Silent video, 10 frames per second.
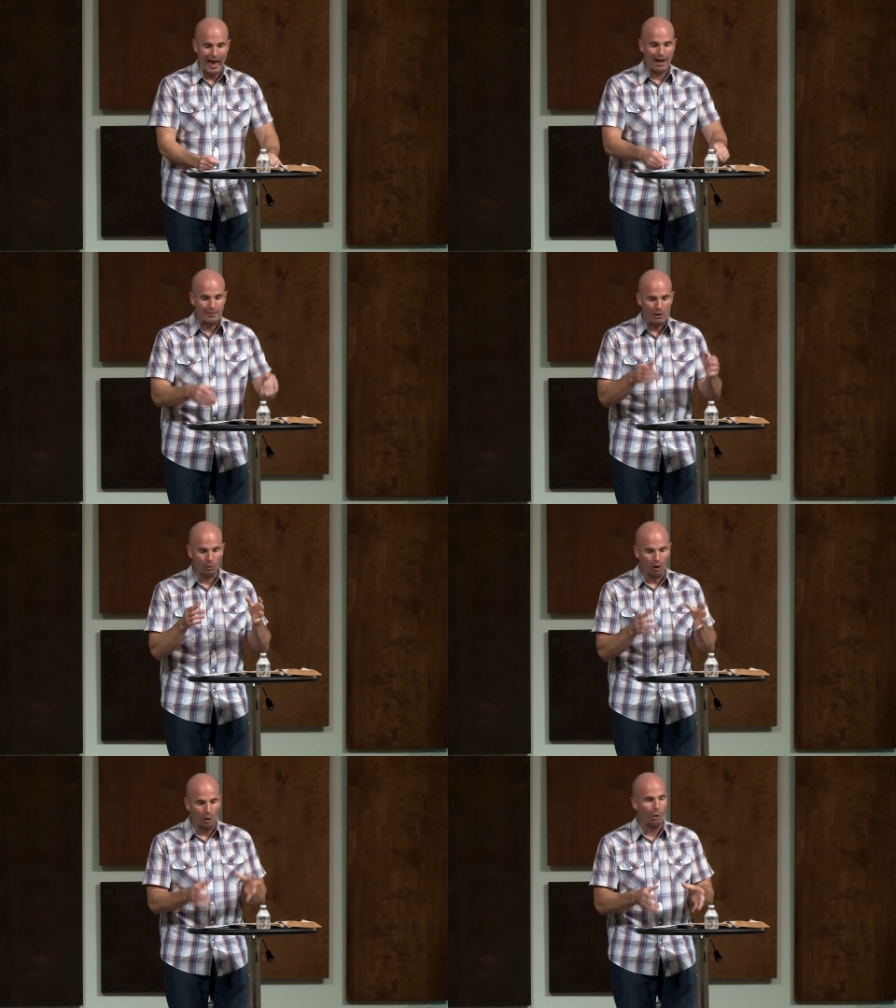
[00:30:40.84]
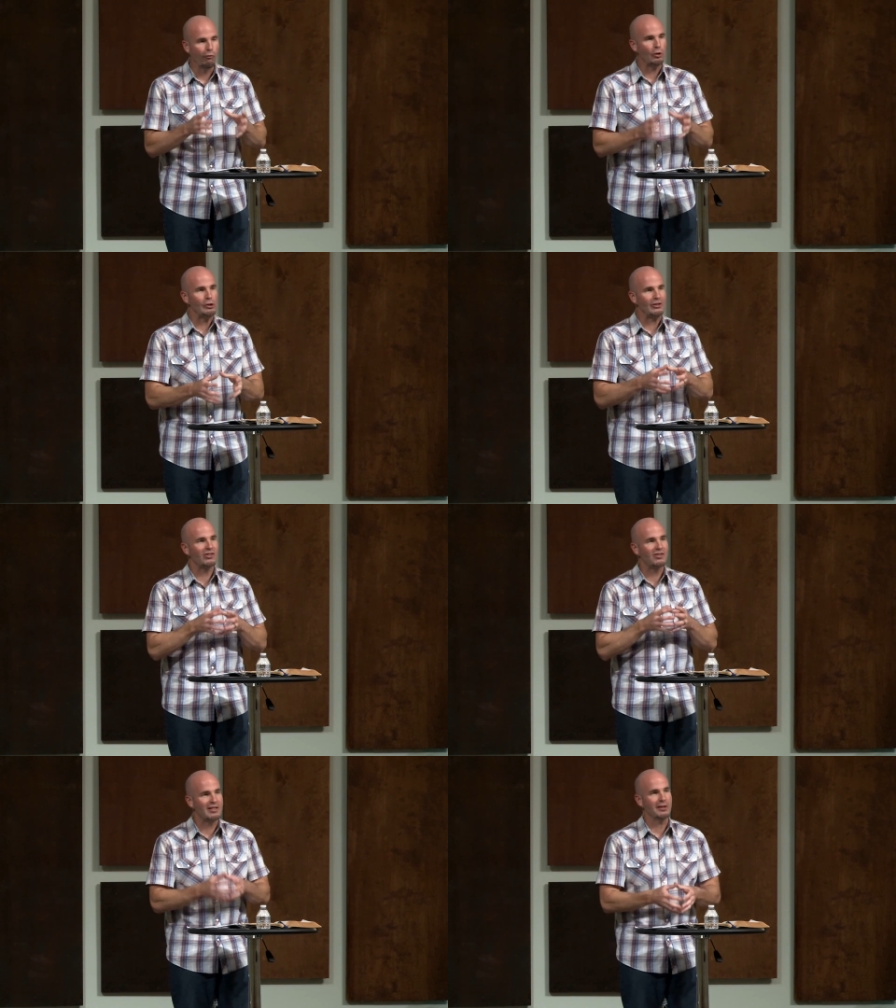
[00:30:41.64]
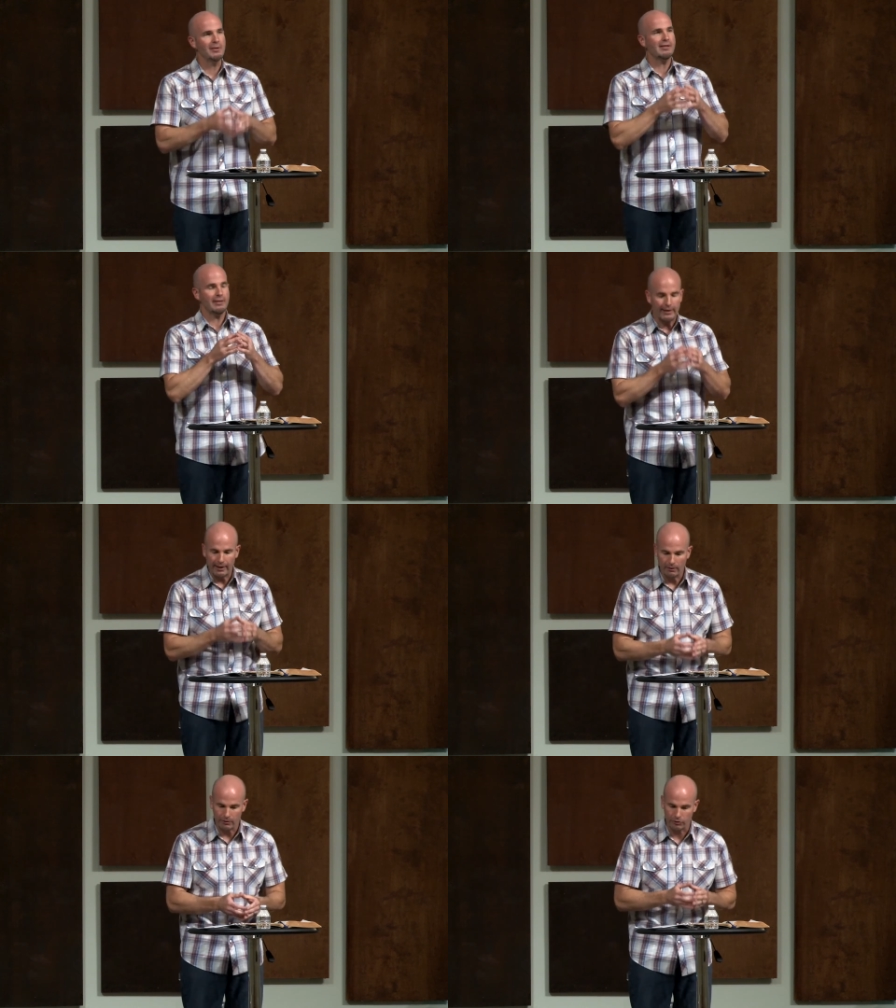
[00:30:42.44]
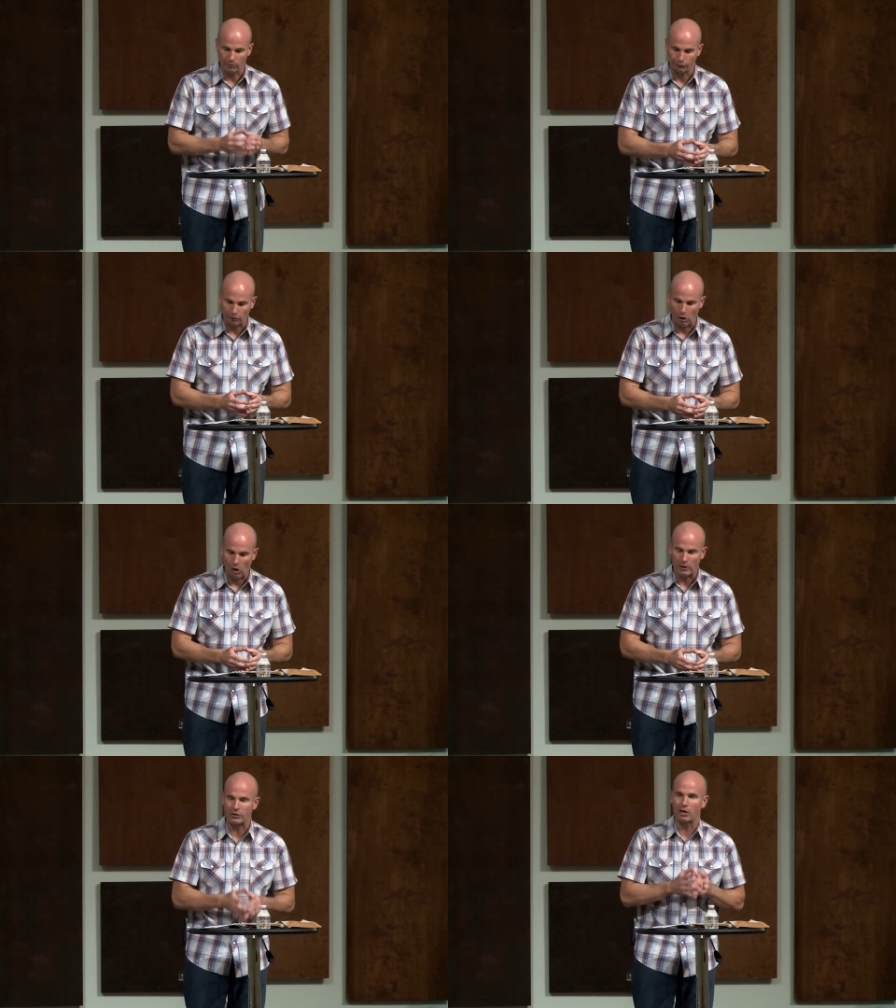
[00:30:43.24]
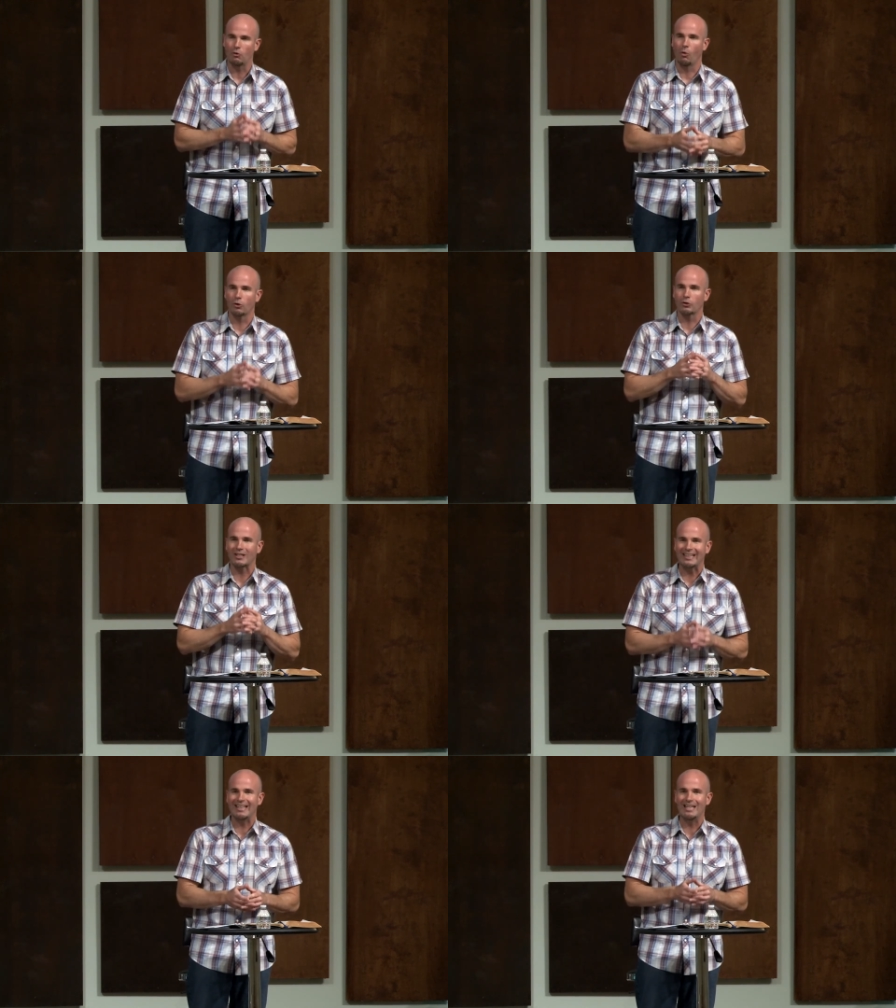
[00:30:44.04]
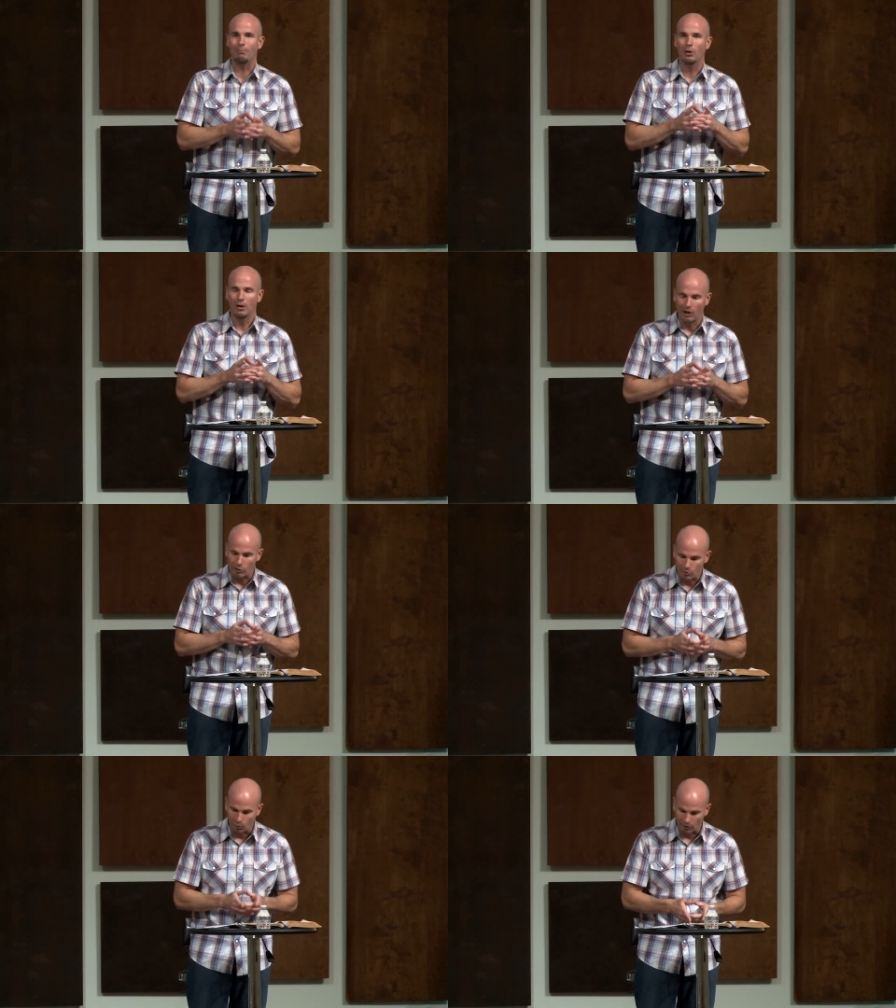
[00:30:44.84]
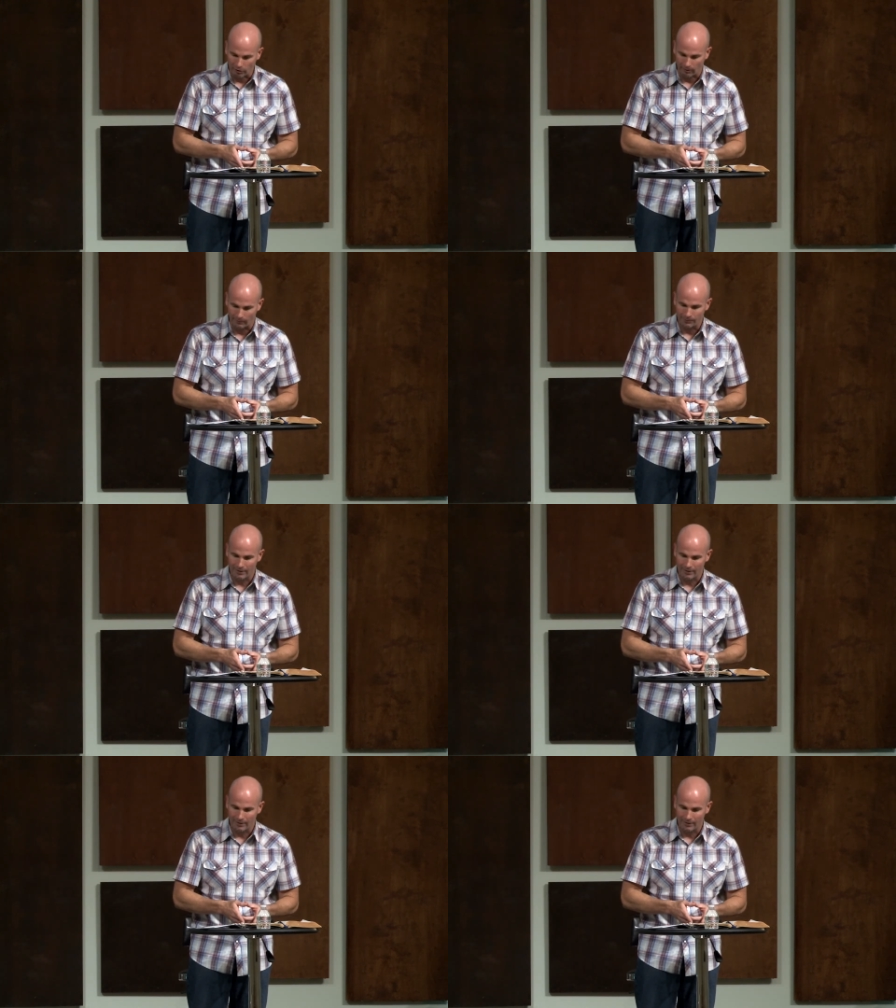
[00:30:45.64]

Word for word: and they will overlook serious character flaws in order to keep a good worker.